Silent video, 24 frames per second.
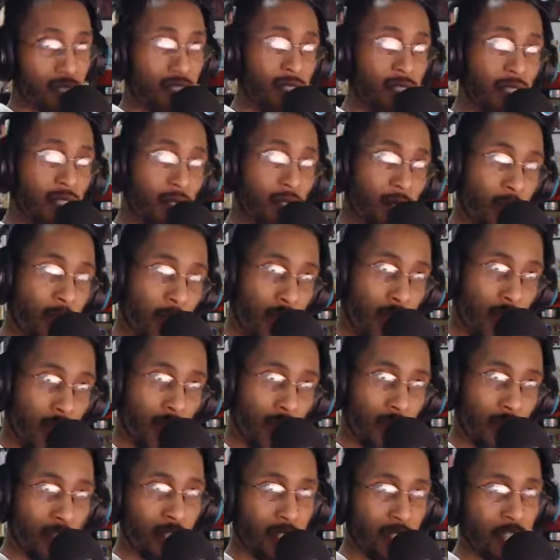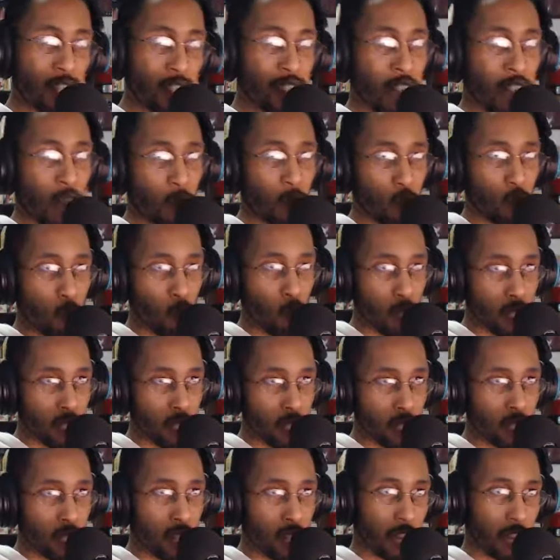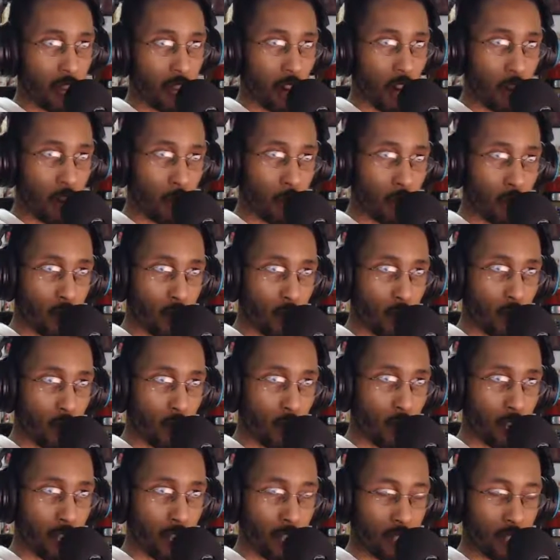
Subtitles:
not really like Armored Core.